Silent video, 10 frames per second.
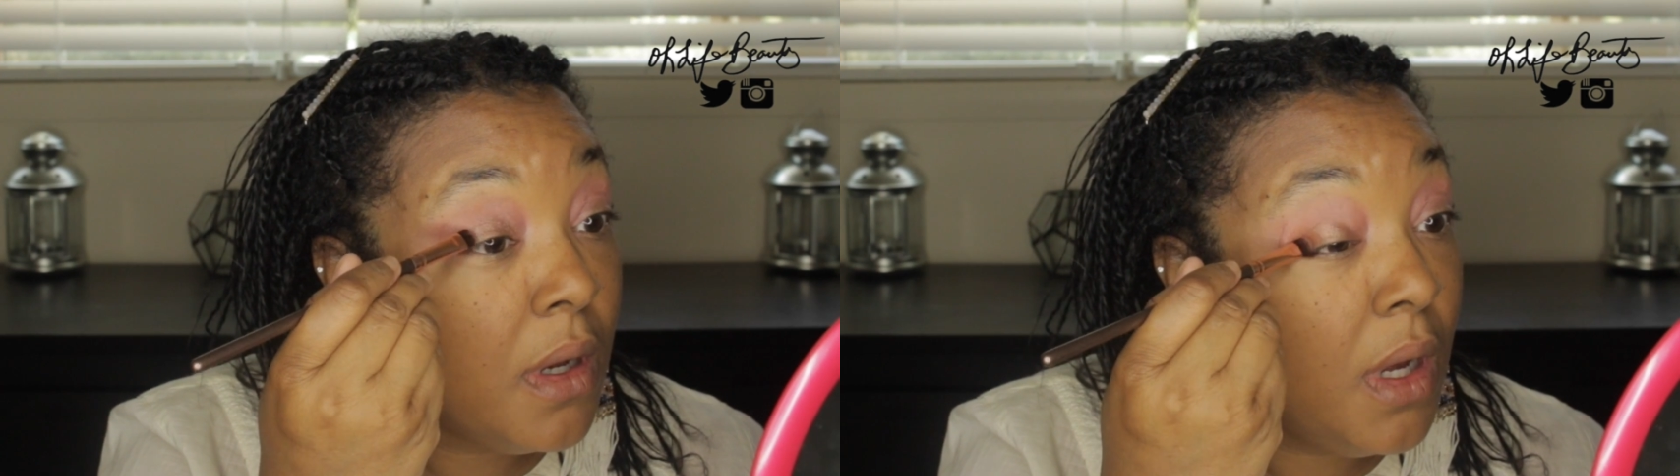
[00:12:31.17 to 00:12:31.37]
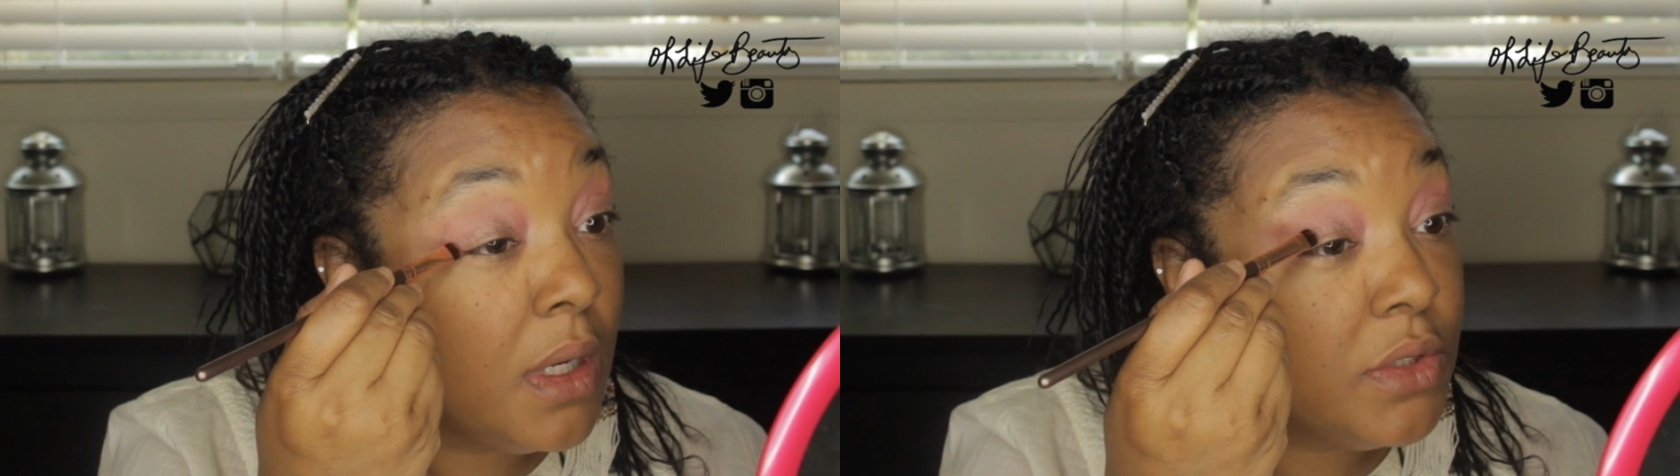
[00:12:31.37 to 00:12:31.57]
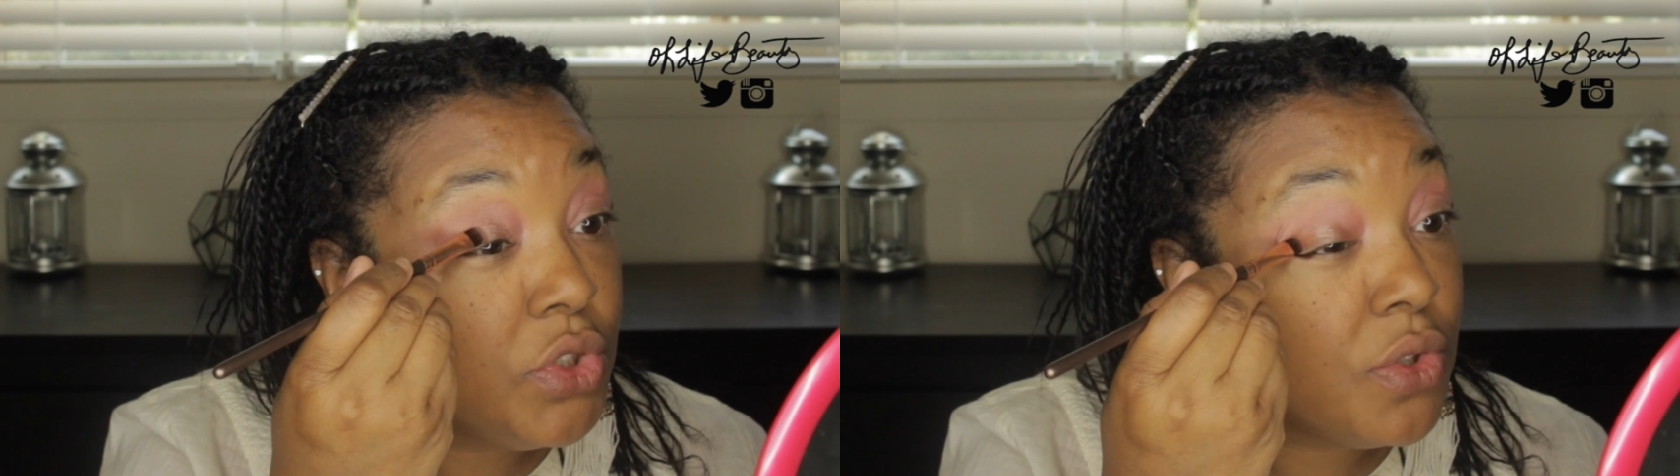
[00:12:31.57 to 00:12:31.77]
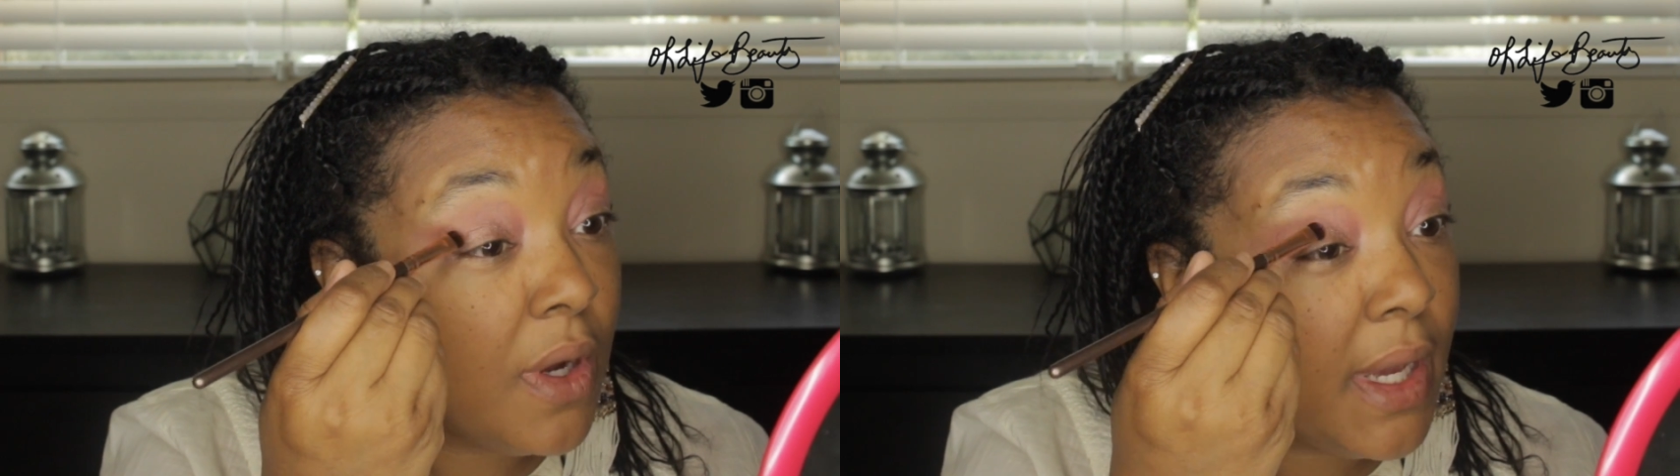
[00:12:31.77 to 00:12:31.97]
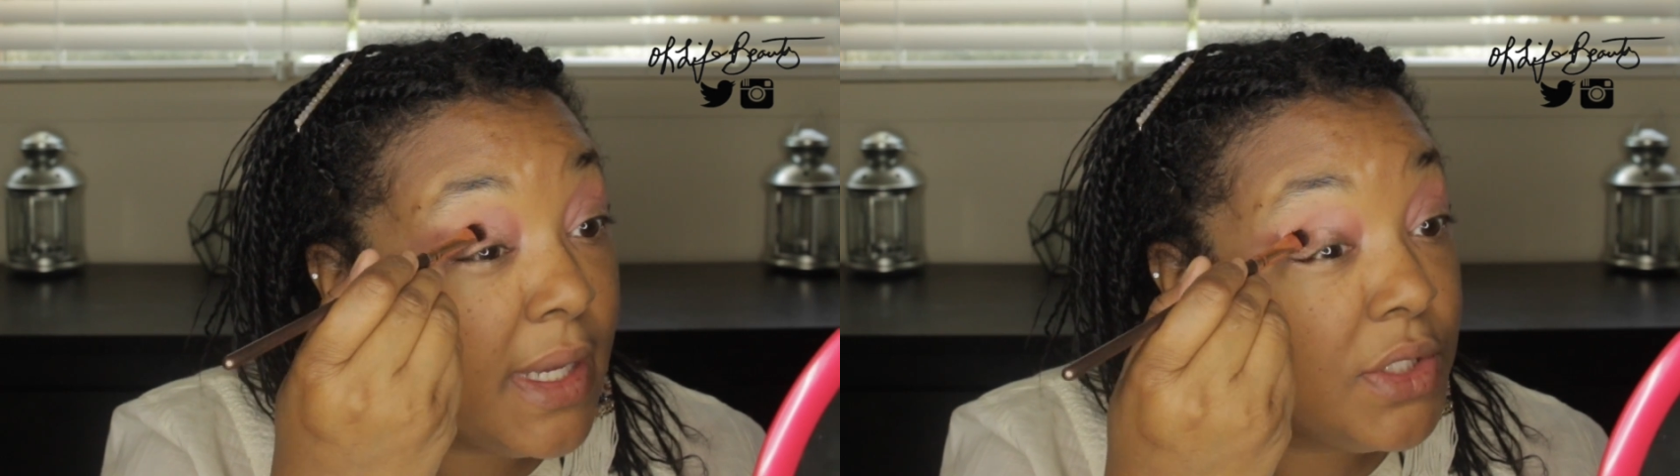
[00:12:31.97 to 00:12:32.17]

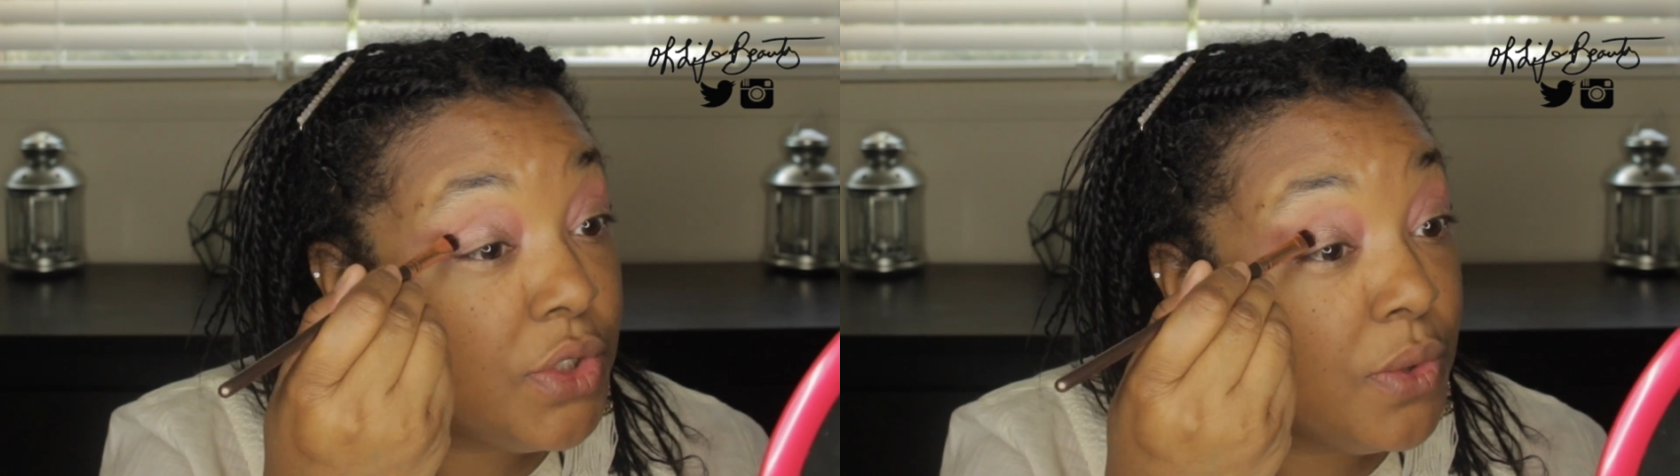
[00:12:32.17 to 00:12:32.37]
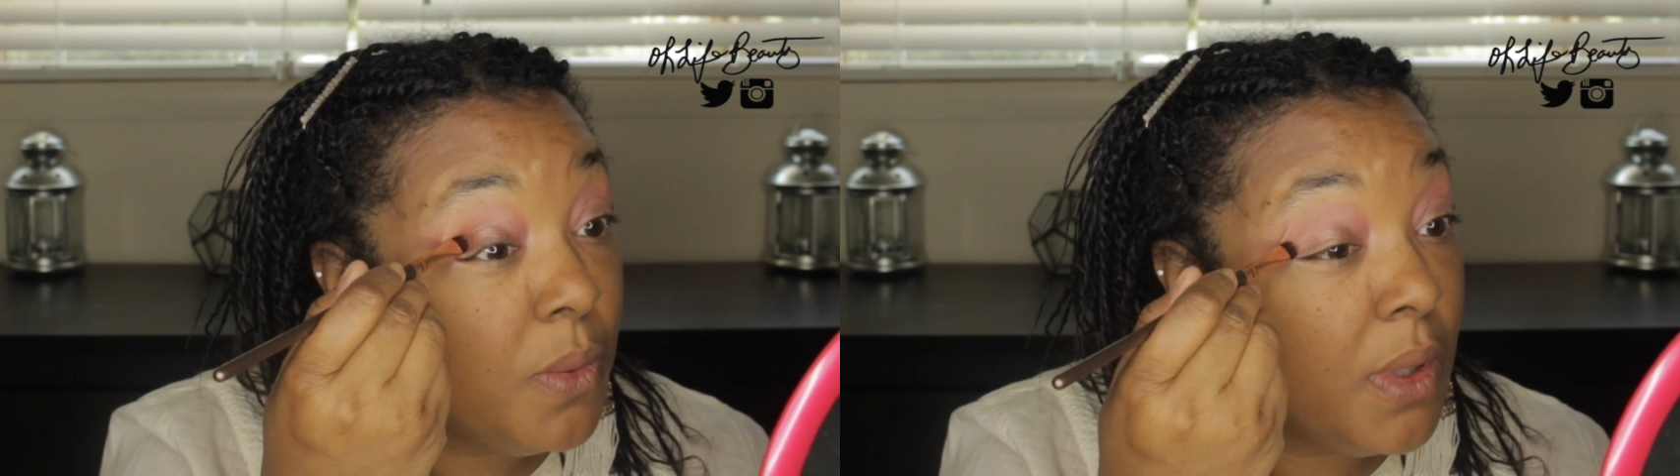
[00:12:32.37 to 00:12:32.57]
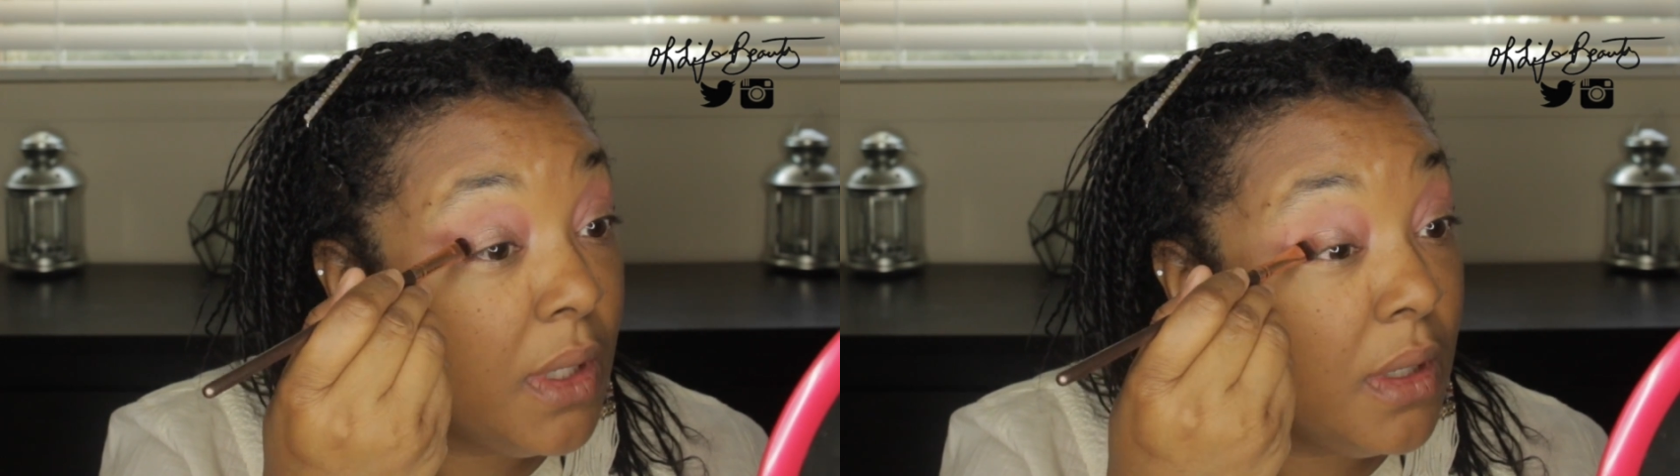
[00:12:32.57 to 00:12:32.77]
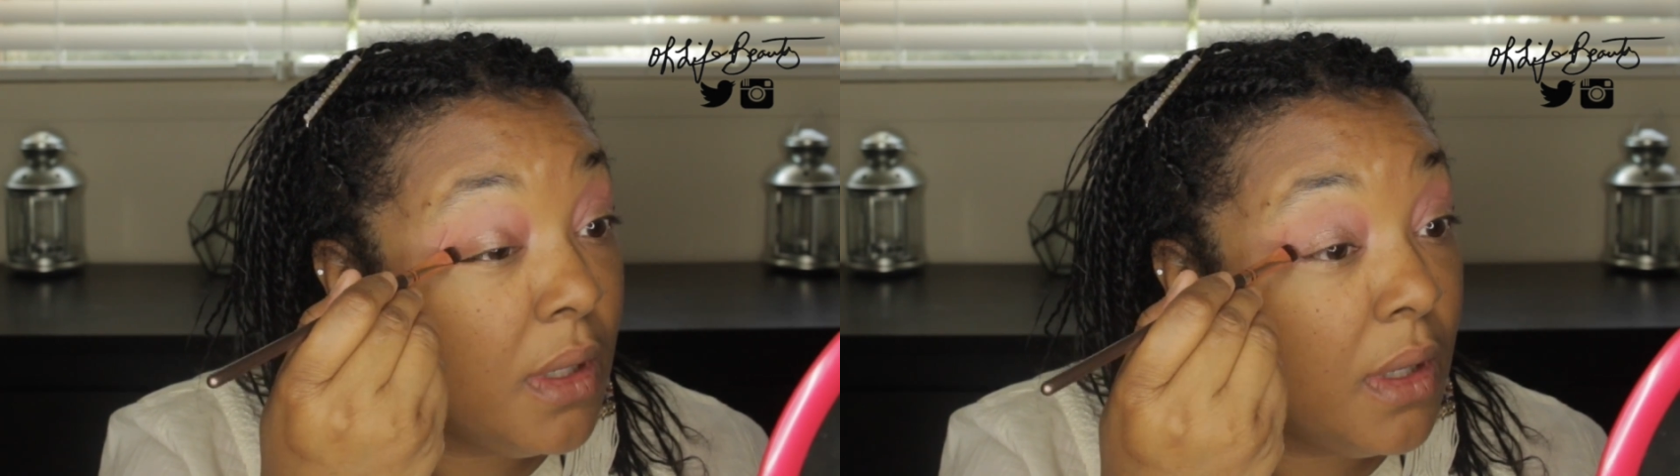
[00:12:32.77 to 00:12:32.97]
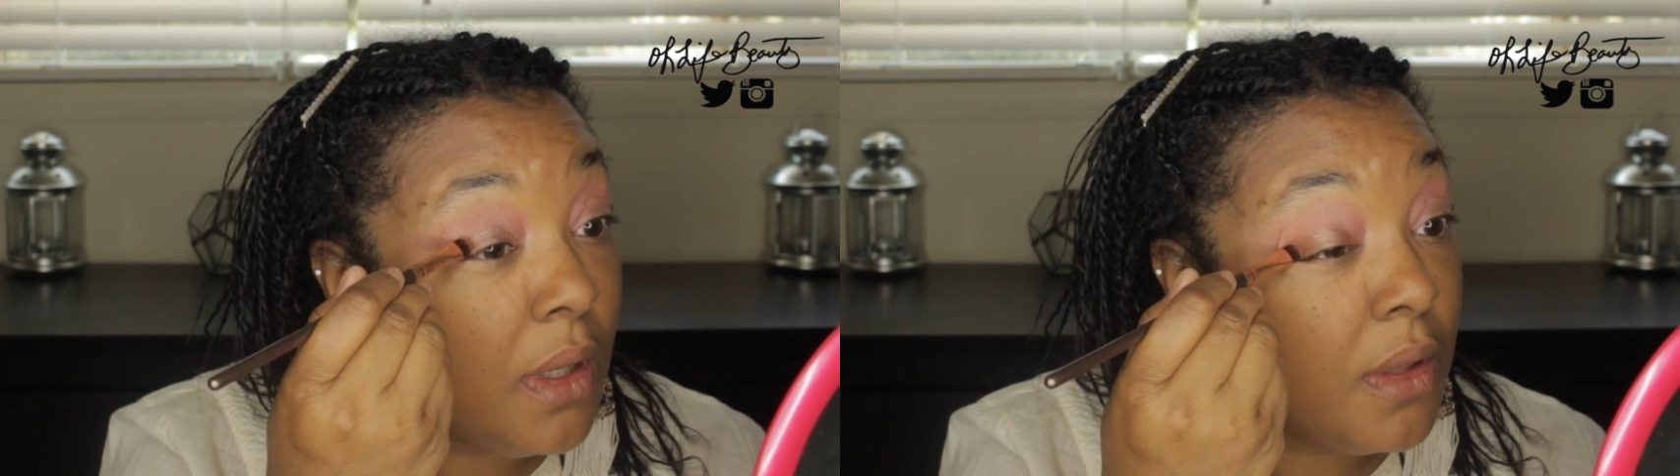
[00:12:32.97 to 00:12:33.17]
contrast to one
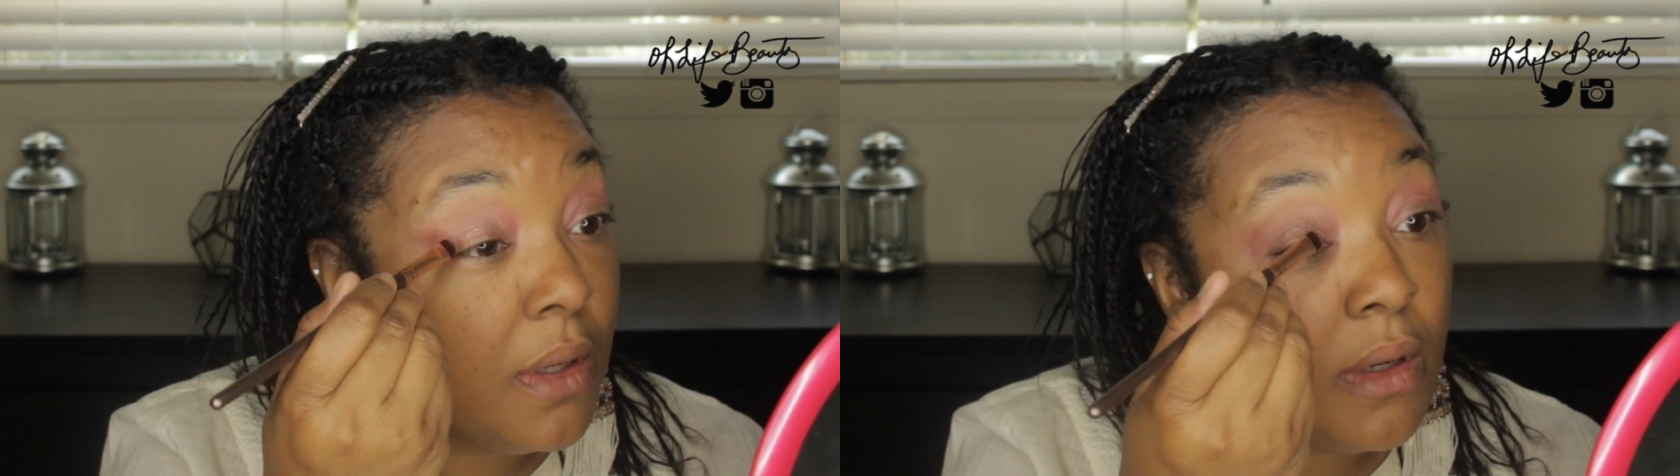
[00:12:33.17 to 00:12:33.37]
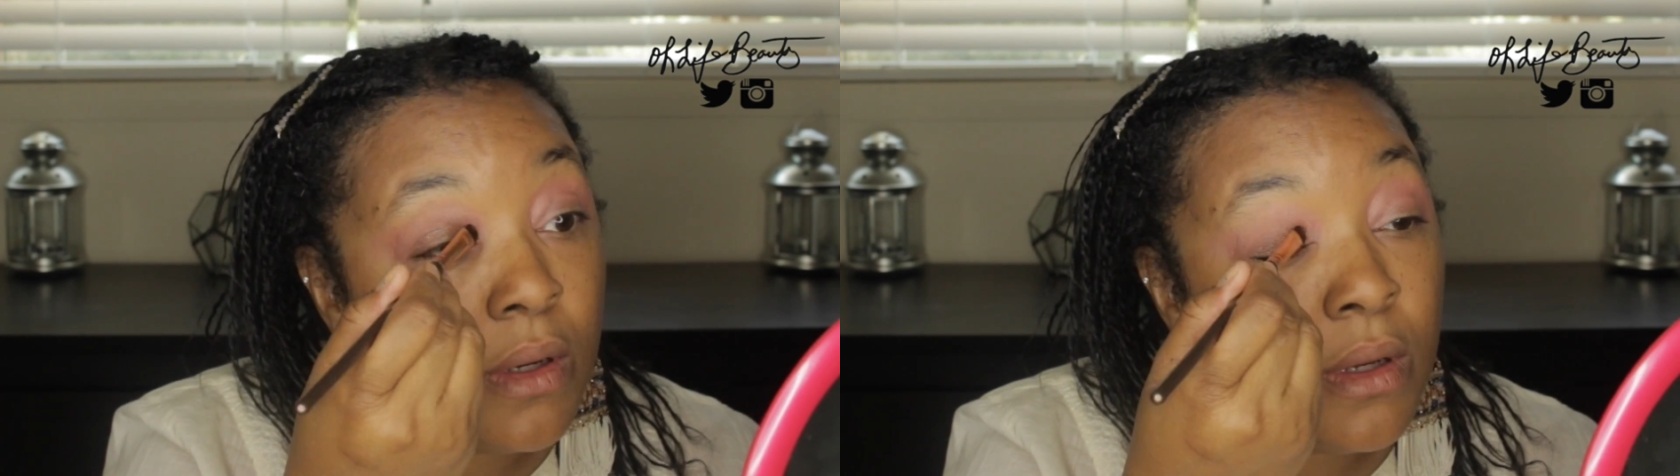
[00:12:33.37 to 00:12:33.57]
another.